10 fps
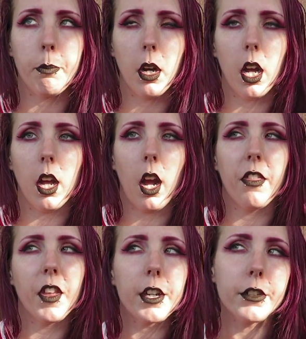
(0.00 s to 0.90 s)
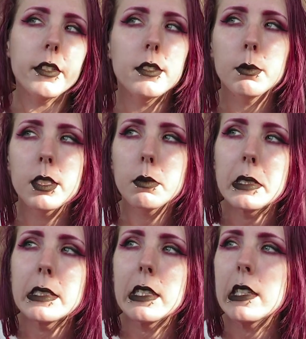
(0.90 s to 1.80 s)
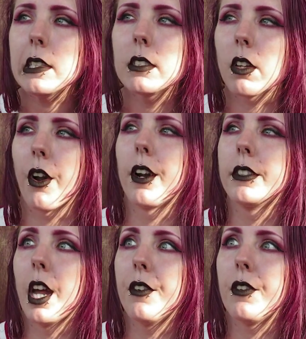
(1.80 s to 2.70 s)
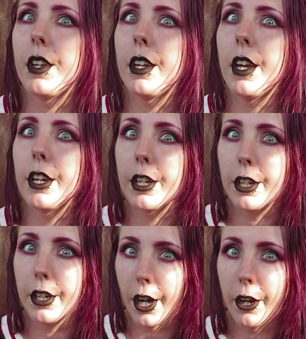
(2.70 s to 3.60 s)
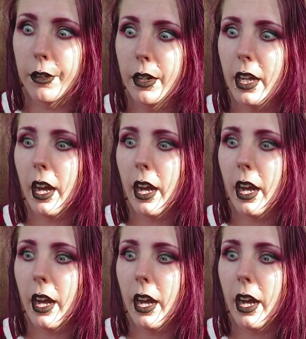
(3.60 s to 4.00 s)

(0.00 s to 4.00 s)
but I think Christmas onesies are definitely a go.